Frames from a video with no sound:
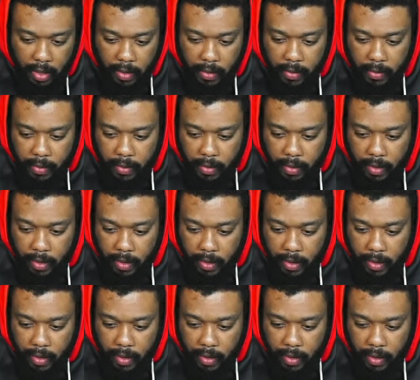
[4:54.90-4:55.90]

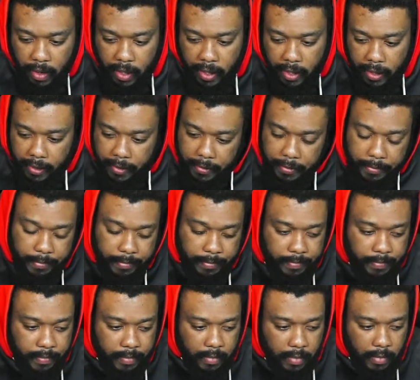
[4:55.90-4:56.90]

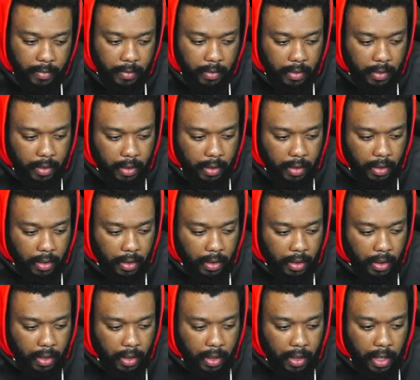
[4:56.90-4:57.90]

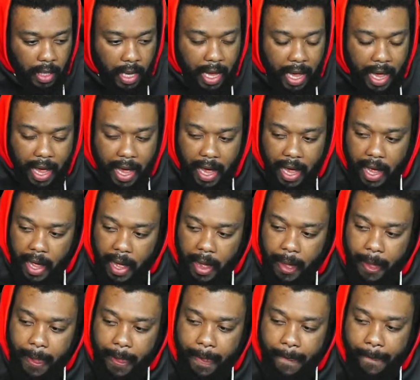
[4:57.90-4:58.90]

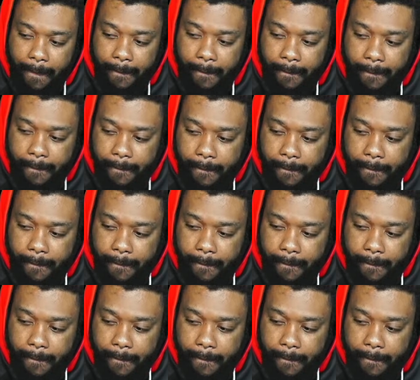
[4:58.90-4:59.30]
[no speech]